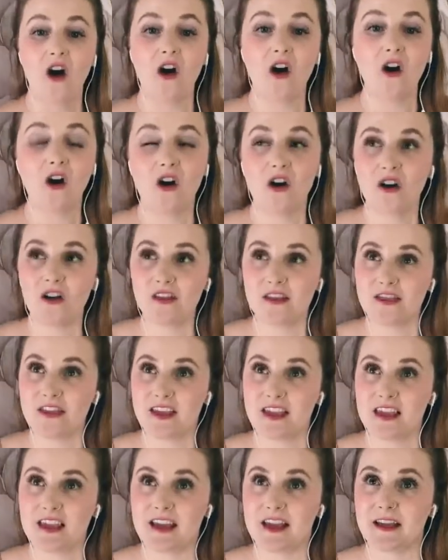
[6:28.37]
all
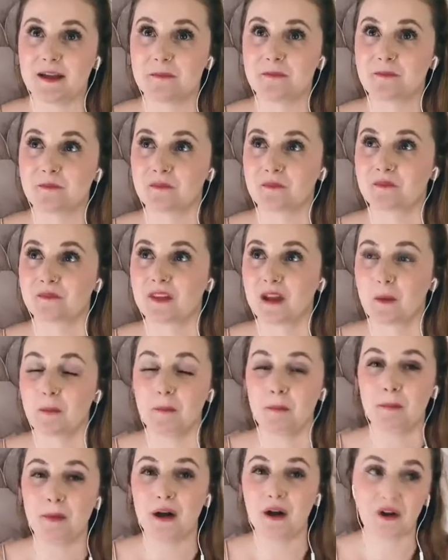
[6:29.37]
the
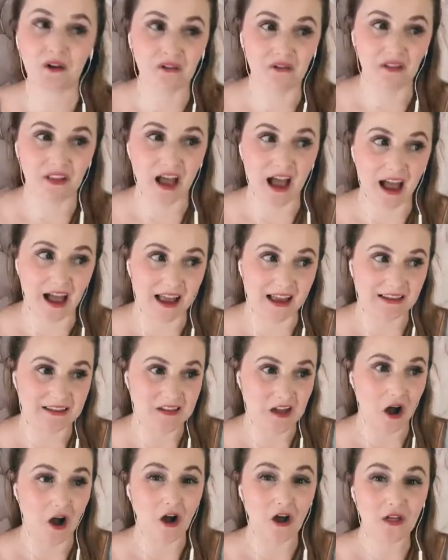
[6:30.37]

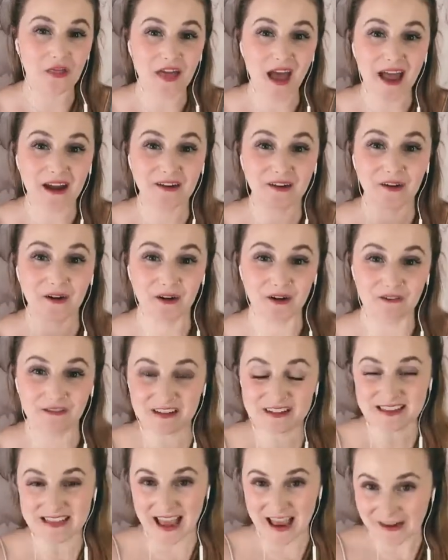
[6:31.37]
butterflies, all that
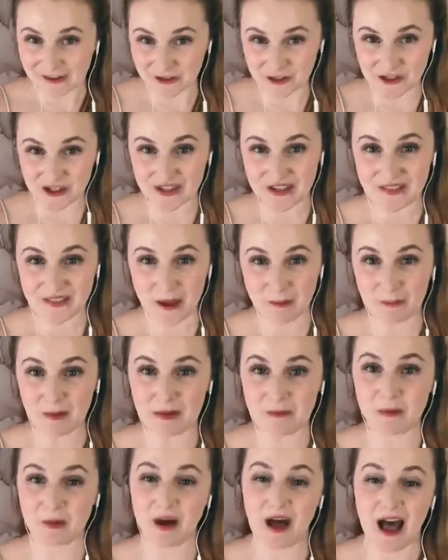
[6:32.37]
nervous energy that
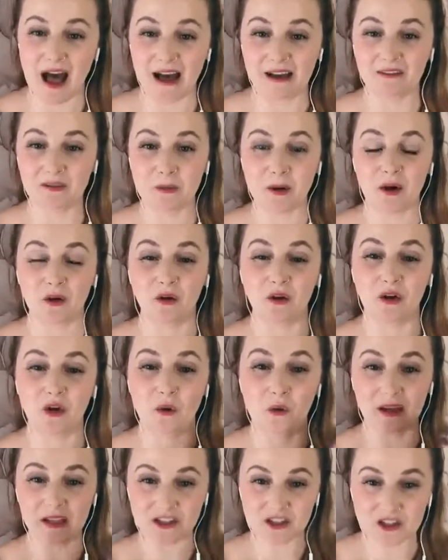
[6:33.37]
people have about
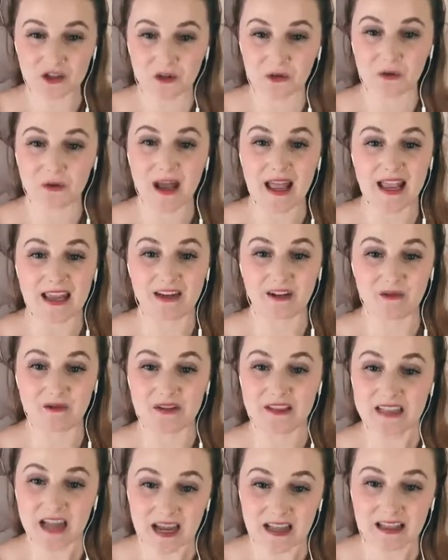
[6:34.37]
going to a new
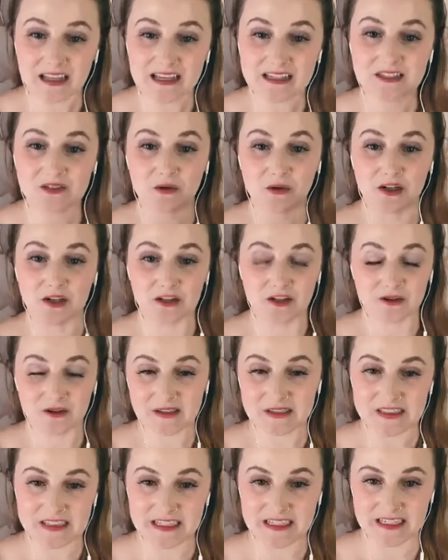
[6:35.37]
stylist or a new
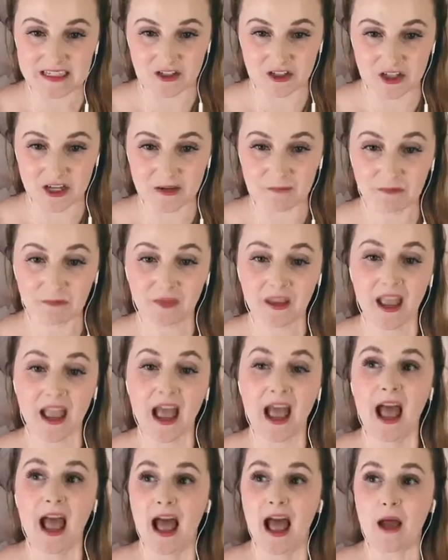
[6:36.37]
esthetician,
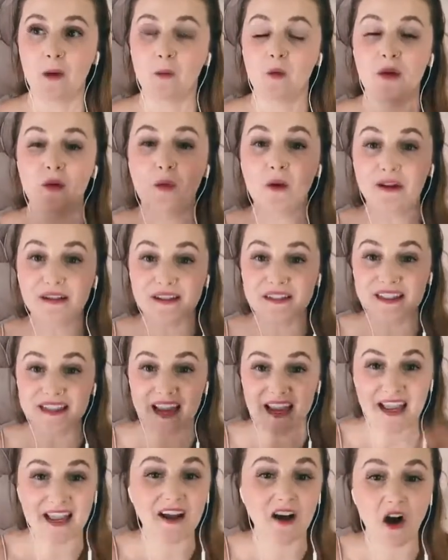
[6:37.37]
and we want to
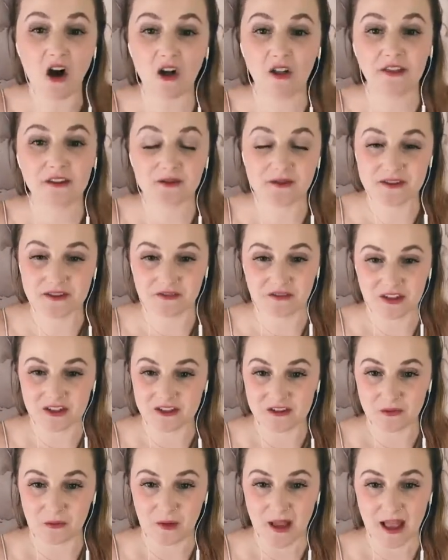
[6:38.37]
take all those
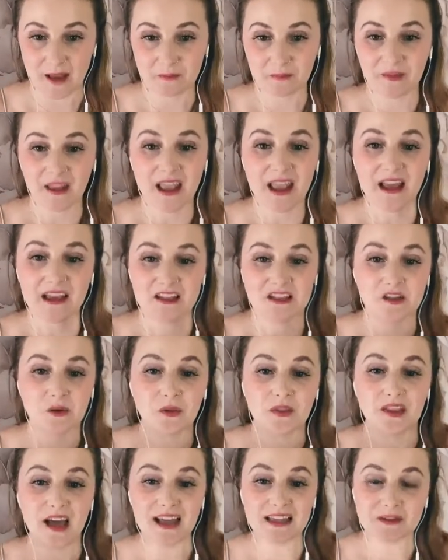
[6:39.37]
fears away.
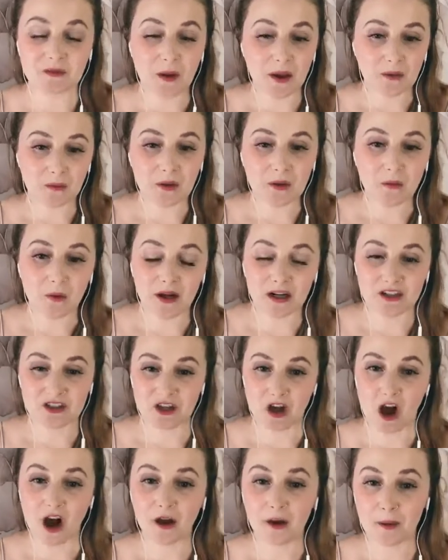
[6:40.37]
So that's why we want
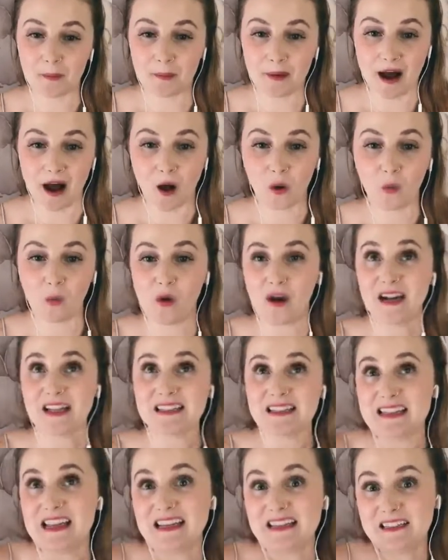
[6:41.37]
to talk about what
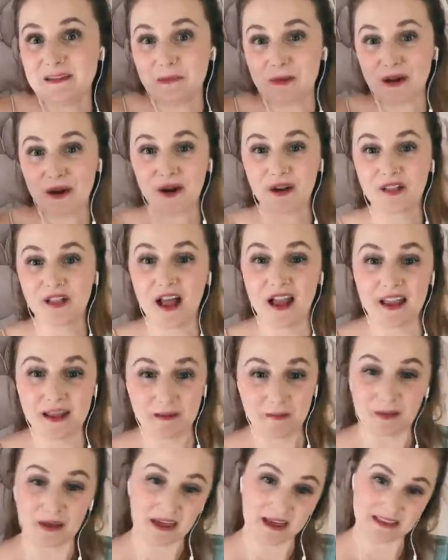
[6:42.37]
it's like to be our
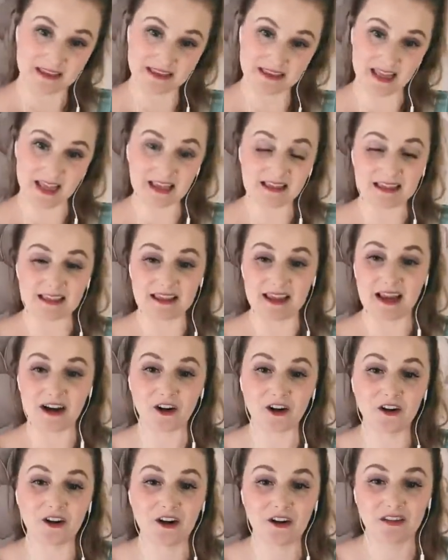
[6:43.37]
client, because then
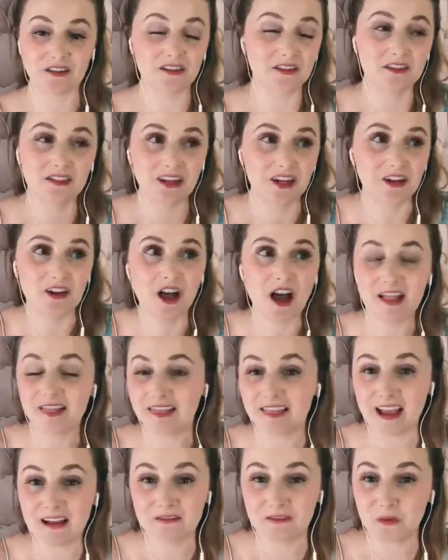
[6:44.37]
they're
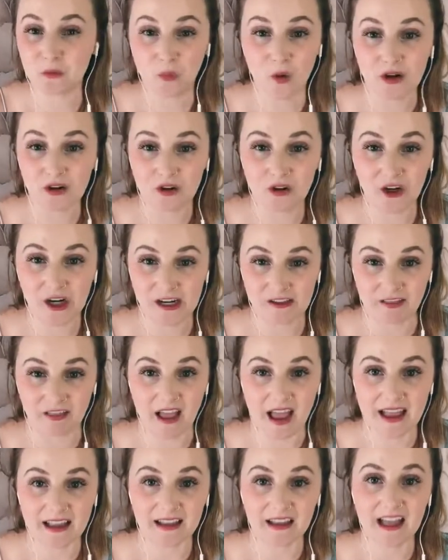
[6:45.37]
not left wondering,
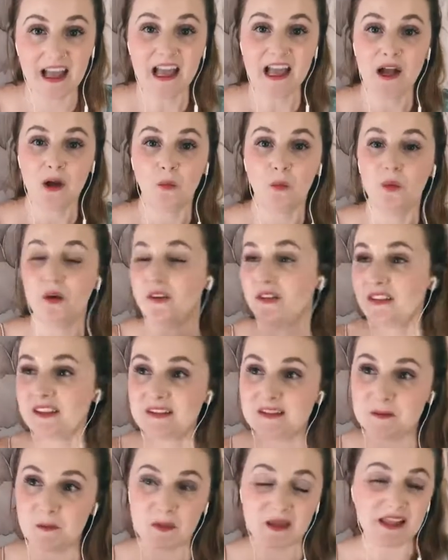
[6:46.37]
like, will
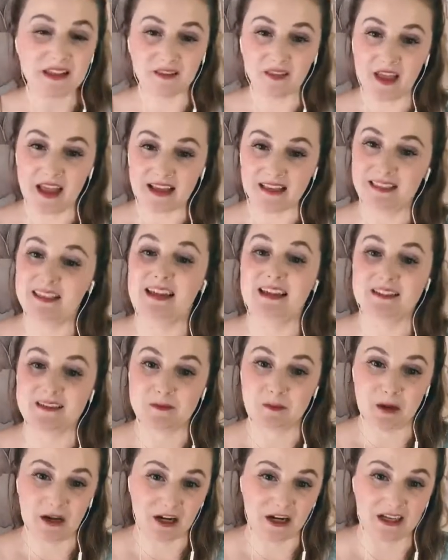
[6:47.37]
this be like the
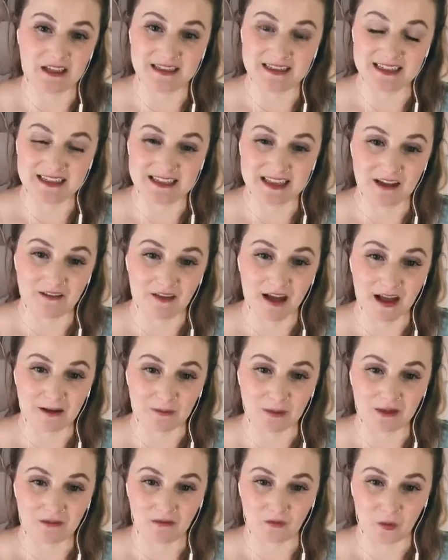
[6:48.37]
experiences I've
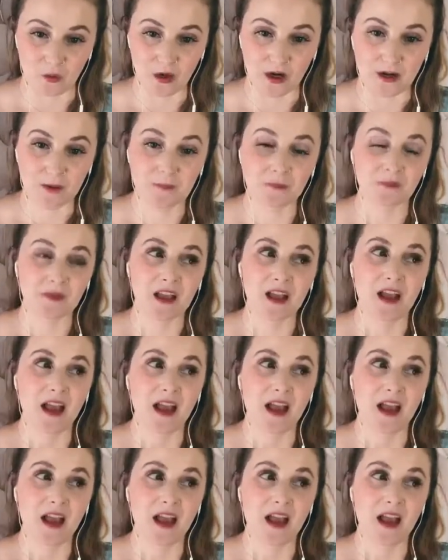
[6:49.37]
had before?